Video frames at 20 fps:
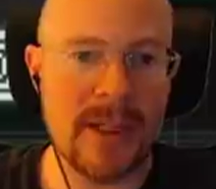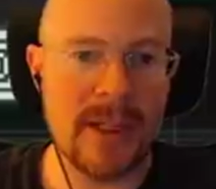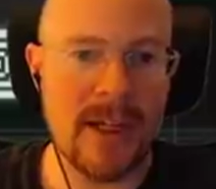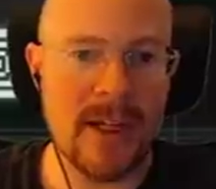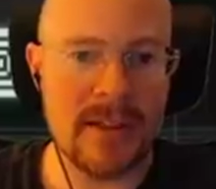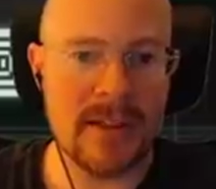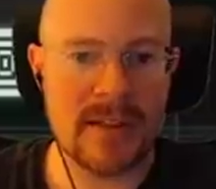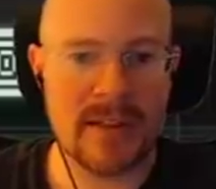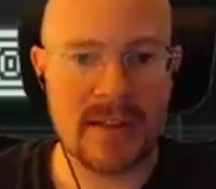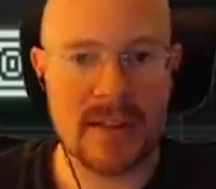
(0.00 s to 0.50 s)
we
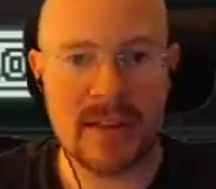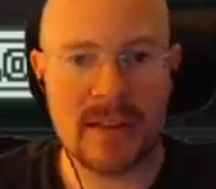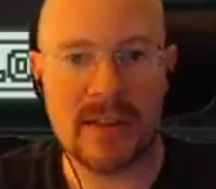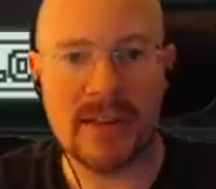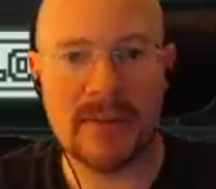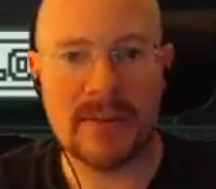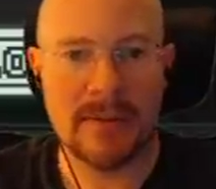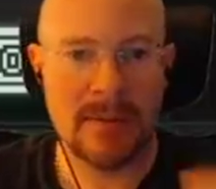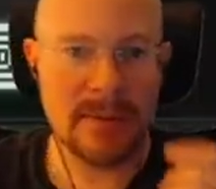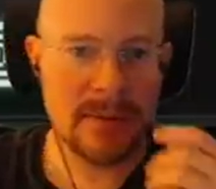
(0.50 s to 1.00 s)
got?
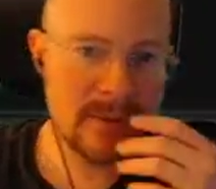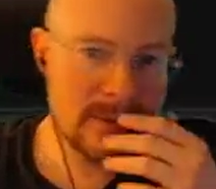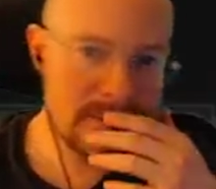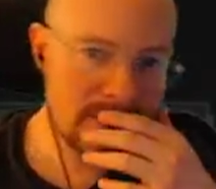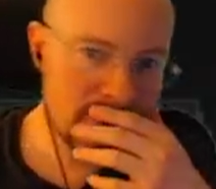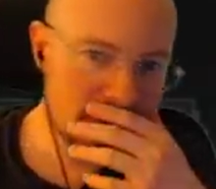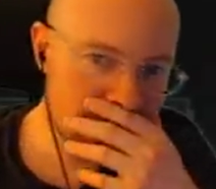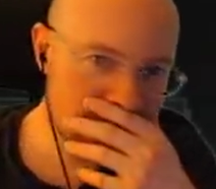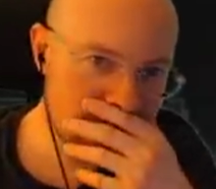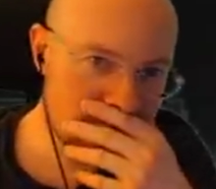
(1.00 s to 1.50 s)

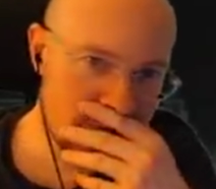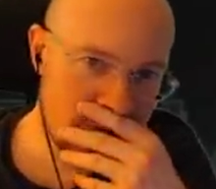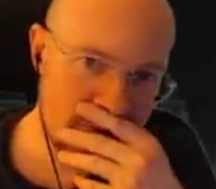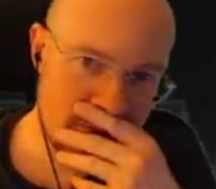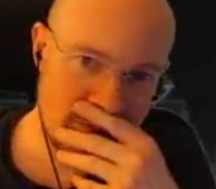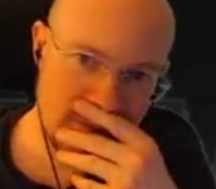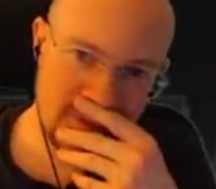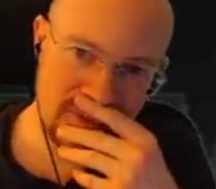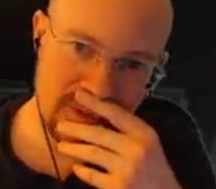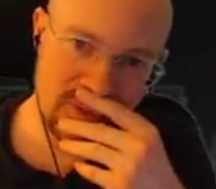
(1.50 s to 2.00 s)

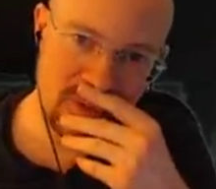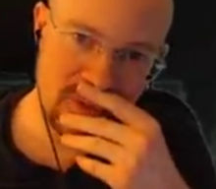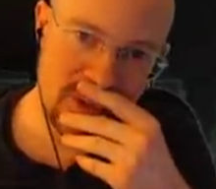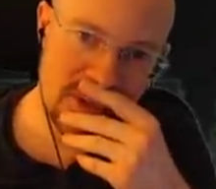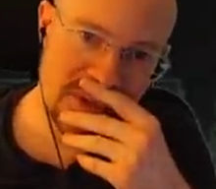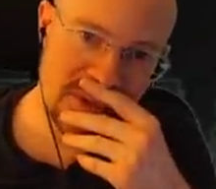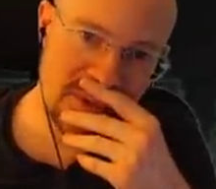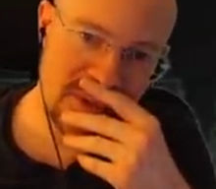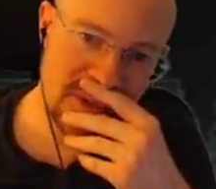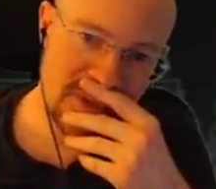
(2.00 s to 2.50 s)
Shields for
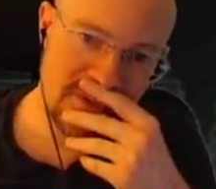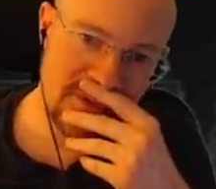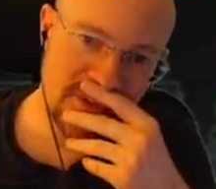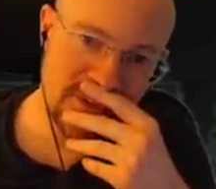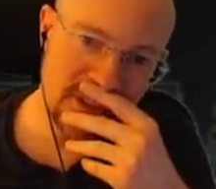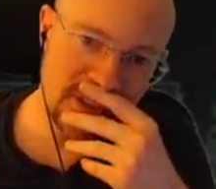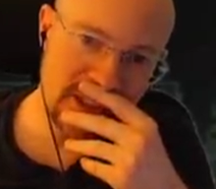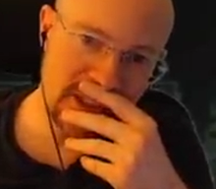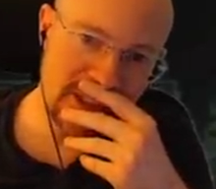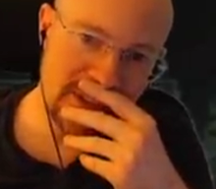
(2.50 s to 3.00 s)

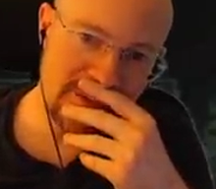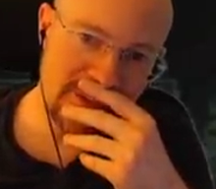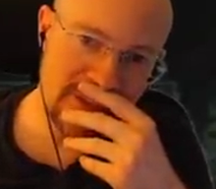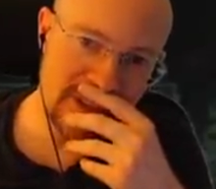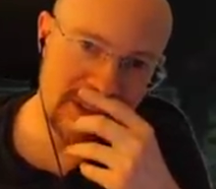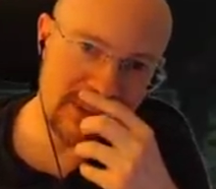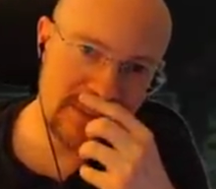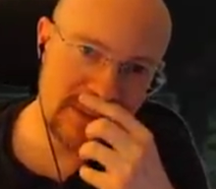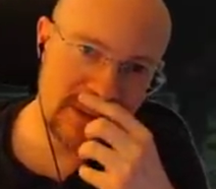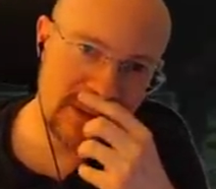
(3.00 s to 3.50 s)
125.
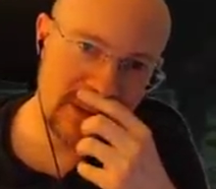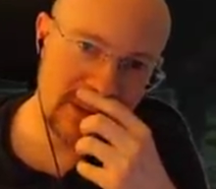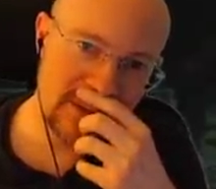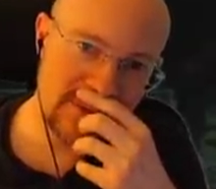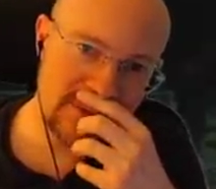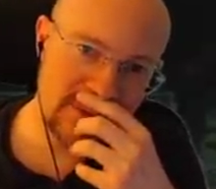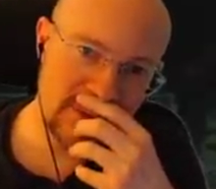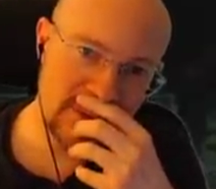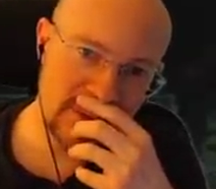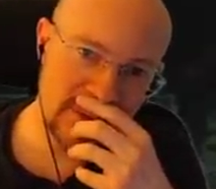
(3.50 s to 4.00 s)
Yep, can't
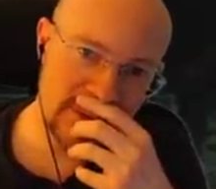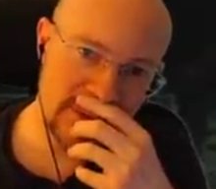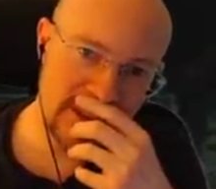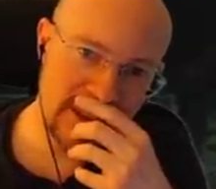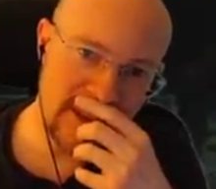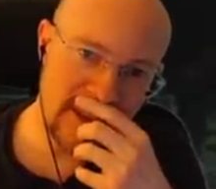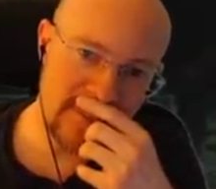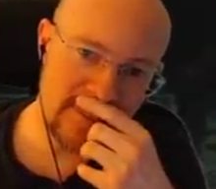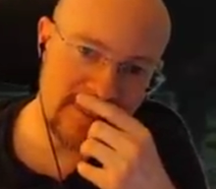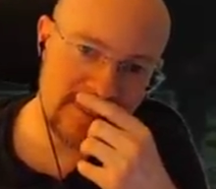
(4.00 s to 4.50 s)
afford
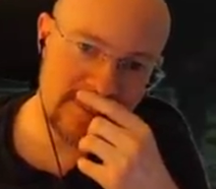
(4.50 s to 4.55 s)
that.